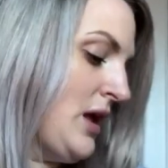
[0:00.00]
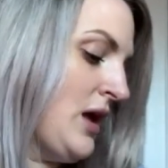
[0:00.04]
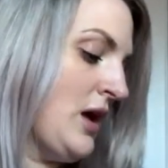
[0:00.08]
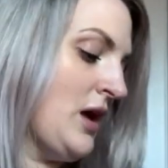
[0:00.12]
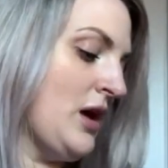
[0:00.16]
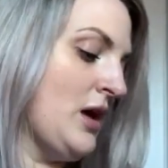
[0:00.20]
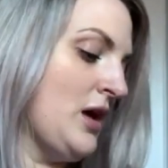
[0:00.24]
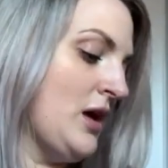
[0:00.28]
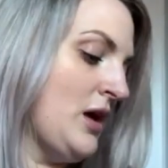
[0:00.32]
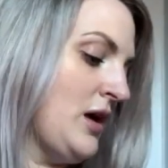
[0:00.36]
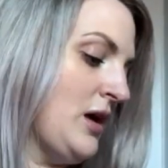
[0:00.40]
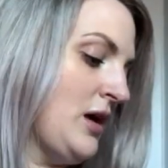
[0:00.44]

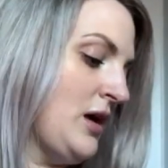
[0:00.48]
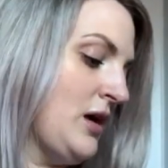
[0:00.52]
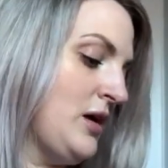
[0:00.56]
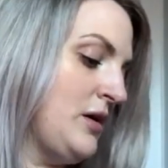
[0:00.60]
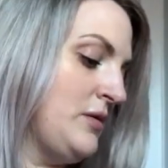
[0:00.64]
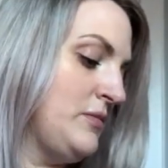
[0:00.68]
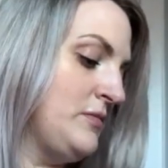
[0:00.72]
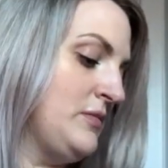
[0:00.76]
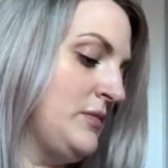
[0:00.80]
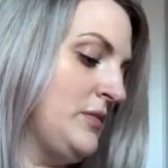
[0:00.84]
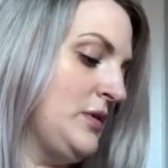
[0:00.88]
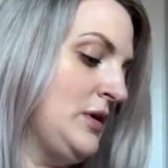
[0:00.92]

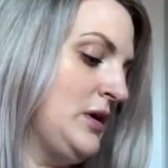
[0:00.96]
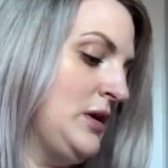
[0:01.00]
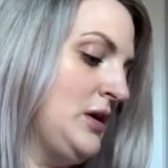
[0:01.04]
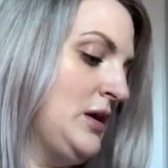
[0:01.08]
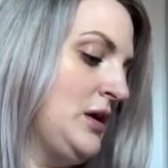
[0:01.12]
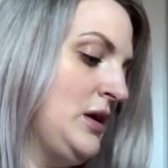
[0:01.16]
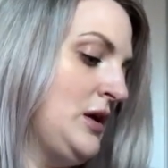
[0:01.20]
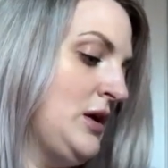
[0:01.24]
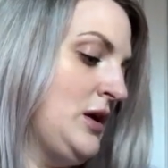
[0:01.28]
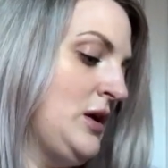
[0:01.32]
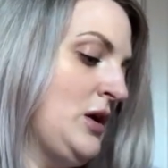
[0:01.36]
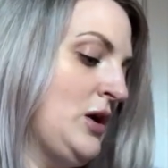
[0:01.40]
I'm
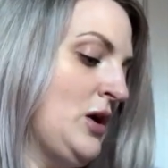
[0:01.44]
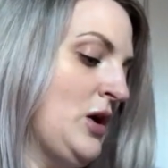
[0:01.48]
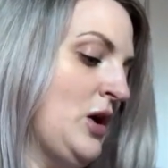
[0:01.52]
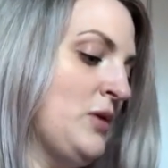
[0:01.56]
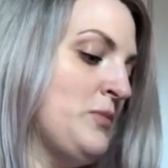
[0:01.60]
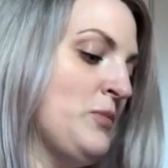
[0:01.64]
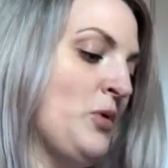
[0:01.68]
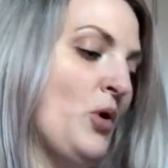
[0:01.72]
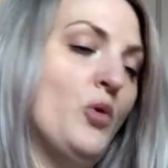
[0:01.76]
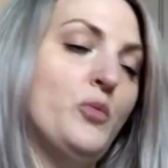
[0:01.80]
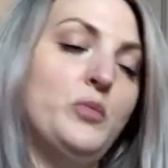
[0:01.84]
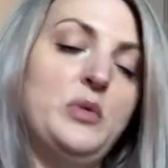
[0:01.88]

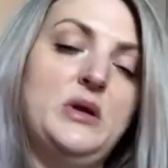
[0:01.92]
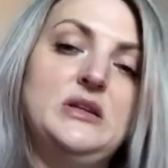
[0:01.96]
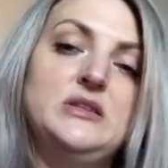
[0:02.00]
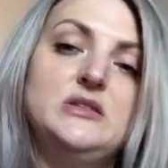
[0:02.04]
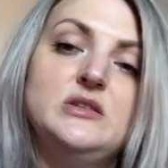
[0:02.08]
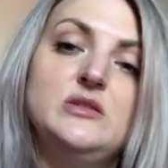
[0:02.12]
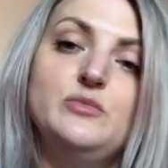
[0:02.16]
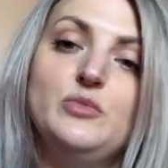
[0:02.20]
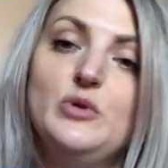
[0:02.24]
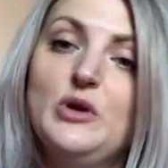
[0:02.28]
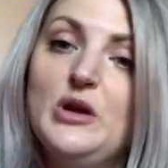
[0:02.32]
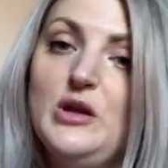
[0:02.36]
hoping
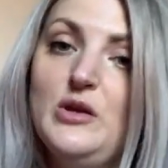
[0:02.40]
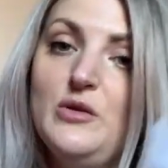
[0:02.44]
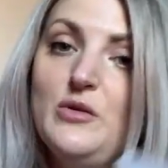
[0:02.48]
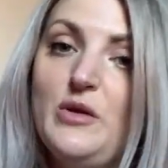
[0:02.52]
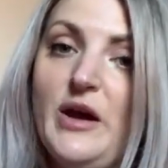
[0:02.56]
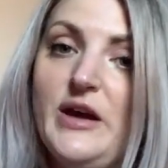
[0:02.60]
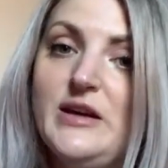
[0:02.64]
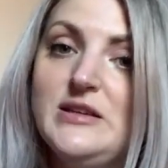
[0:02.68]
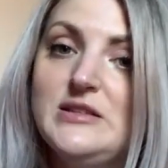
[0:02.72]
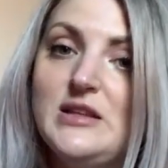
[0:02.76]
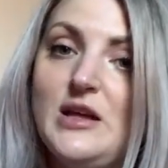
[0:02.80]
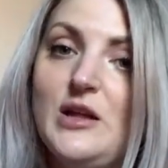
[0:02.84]
to bring you
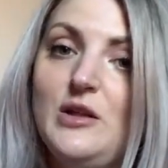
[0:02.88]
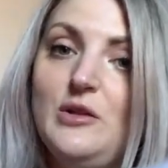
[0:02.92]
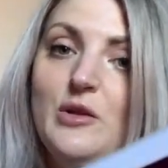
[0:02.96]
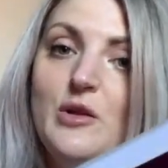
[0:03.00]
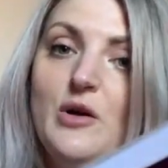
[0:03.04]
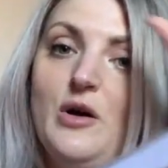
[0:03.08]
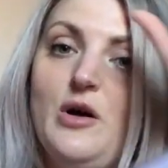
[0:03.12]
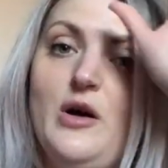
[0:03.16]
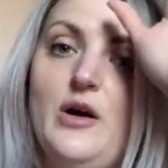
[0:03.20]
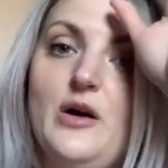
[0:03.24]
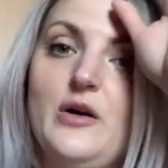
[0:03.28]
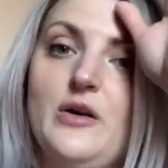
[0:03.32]
guys
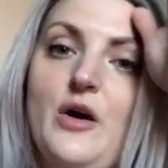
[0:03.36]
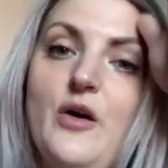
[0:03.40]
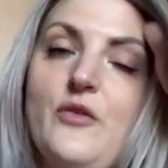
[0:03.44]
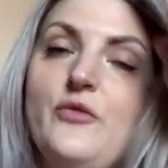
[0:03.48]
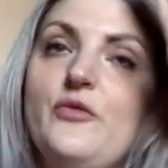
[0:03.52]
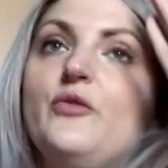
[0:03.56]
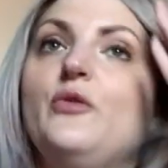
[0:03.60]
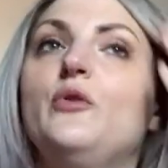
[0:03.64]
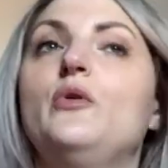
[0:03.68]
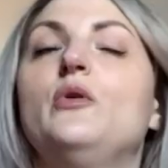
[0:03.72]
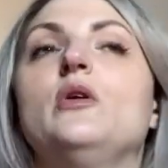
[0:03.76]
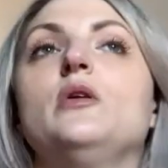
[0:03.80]
along
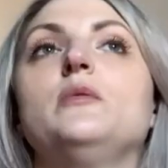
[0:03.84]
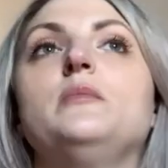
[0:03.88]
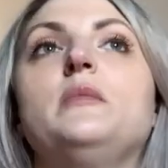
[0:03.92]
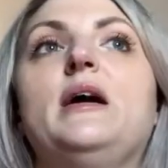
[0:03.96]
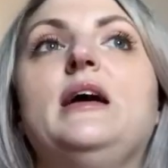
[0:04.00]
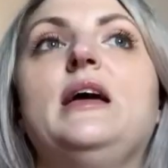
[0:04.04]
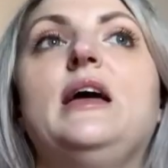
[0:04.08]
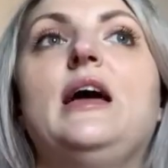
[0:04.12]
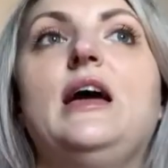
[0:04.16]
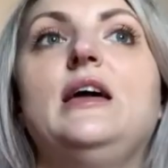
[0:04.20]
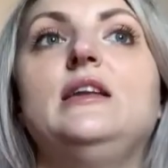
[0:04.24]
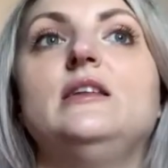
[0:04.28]
for my
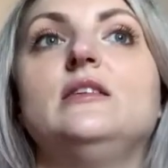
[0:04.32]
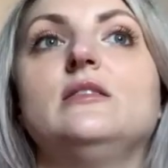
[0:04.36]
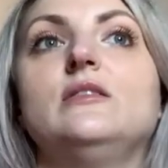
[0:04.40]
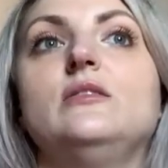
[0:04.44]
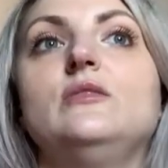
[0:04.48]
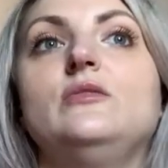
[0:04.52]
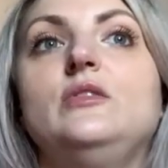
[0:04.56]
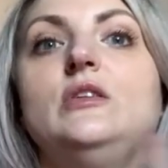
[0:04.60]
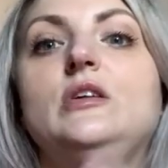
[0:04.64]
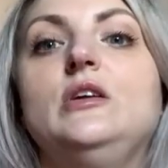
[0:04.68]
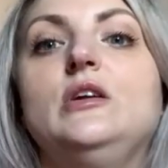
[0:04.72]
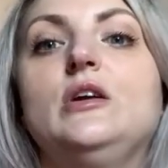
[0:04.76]
end
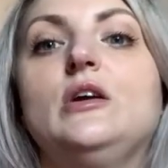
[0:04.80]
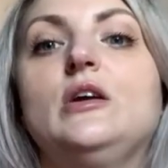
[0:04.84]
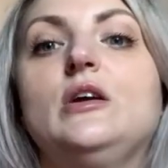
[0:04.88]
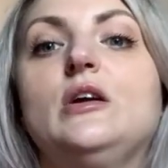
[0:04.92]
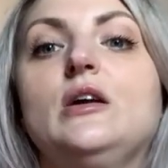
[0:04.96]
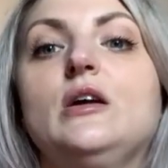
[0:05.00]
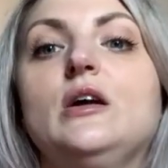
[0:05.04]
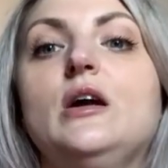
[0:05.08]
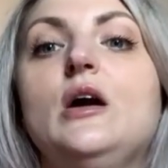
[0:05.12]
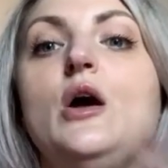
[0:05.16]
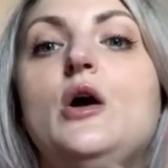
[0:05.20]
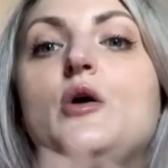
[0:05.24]
of
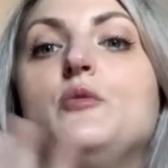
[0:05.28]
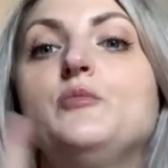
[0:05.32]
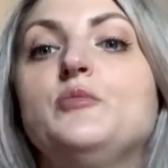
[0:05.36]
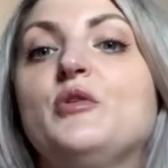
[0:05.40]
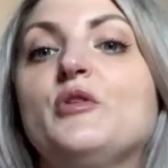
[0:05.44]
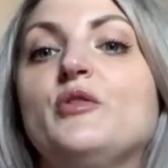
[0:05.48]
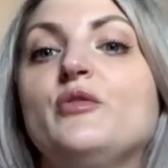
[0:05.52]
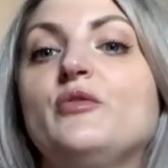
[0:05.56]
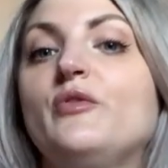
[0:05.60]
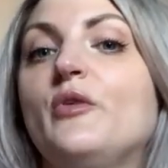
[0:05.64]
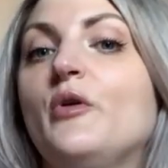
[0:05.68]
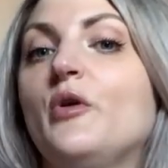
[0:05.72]
year
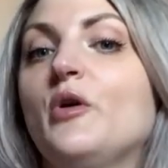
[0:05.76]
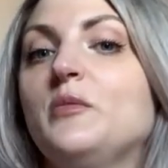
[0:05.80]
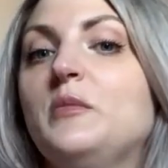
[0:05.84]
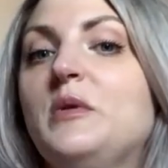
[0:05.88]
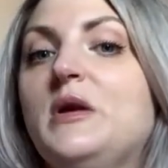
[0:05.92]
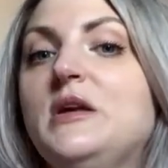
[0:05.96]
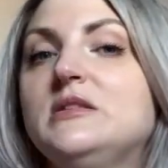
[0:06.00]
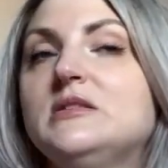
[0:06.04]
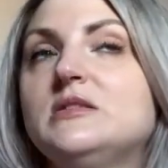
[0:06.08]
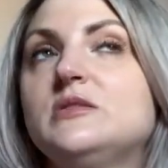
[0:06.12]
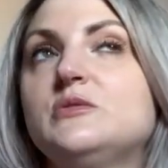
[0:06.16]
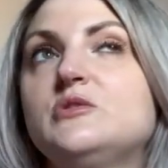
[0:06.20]

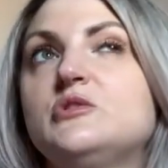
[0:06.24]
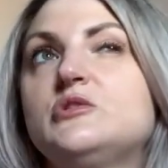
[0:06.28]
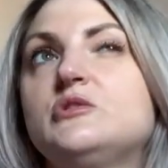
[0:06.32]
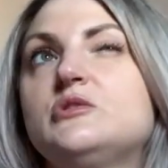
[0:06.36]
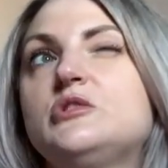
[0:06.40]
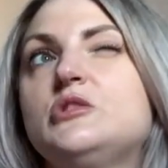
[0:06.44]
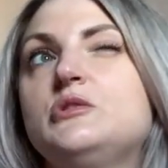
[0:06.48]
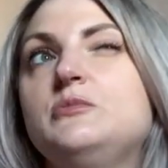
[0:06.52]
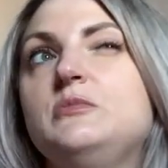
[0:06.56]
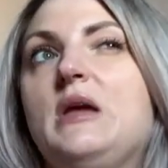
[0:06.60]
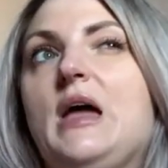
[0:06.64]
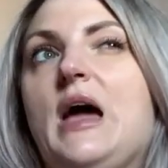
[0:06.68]
performance, which
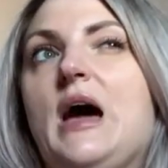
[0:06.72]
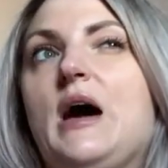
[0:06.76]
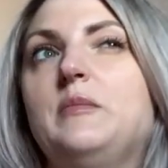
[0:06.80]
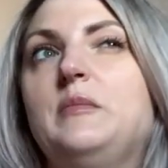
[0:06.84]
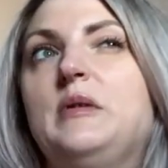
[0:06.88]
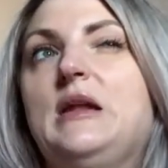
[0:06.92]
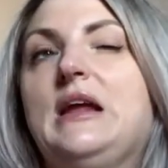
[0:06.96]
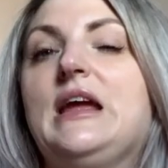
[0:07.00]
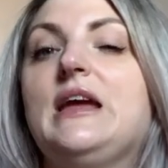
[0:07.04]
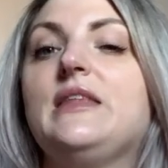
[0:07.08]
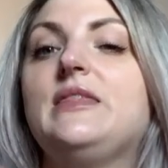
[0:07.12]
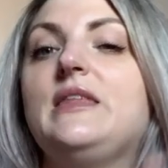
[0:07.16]
should be
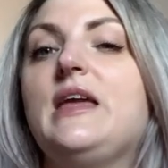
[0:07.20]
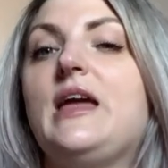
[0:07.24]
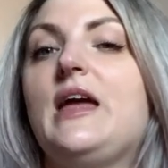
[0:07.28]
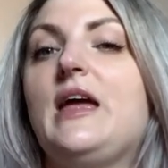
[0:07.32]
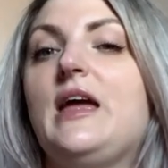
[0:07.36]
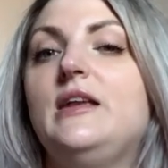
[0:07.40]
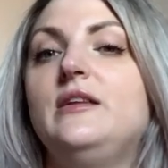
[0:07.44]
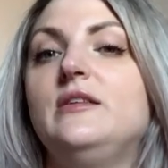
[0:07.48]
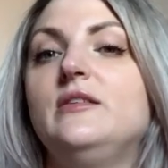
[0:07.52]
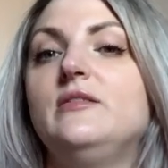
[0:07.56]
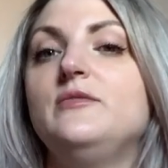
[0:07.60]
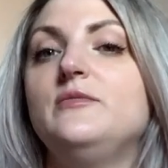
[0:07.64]
happening at the
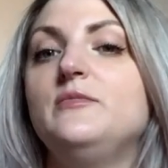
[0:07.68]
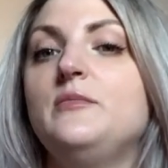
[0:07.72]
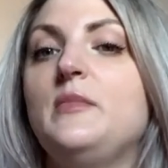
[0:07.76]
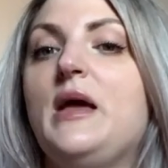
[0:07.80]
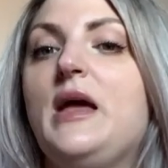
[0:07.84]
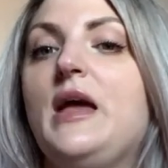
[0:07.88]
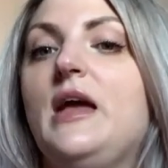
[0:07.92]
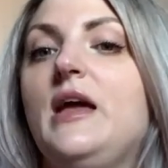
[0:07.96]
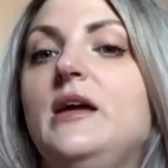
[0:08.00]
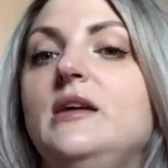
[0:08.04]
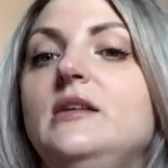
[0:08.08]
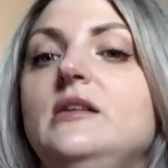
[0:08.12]
end of
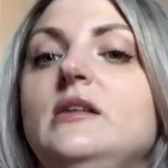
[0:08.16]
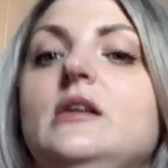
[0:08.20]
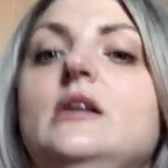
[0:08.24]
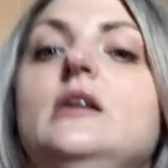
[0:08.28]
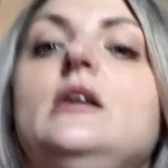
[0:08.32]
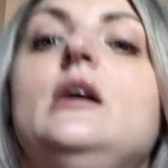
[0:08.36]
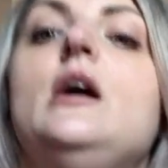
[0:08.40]
May.